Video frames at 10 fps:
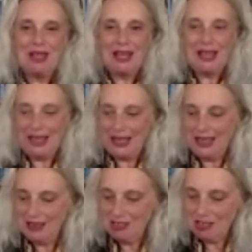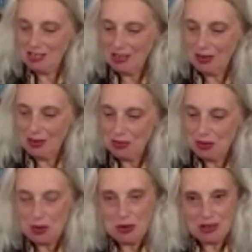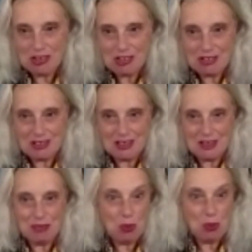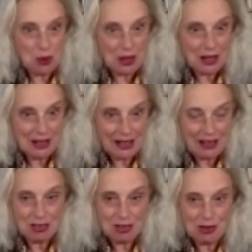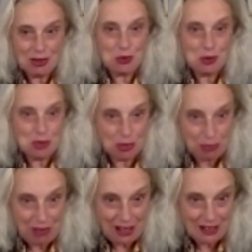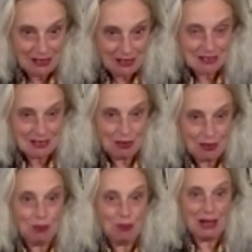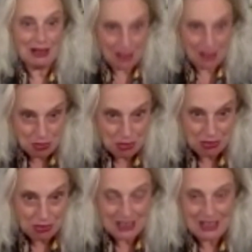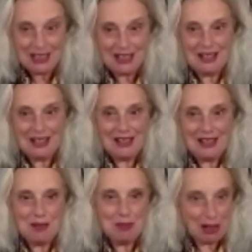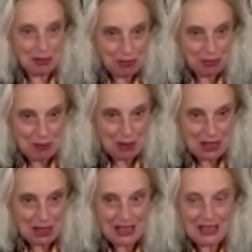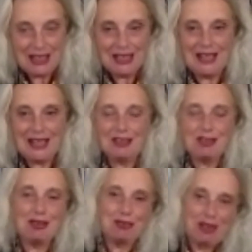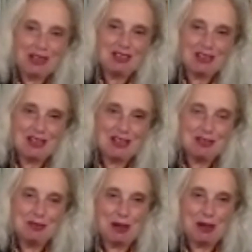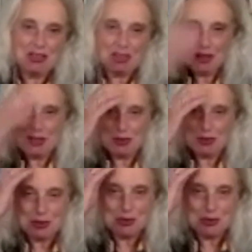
And of course, the war had a huge effect on my country and my family, and it affected my childhood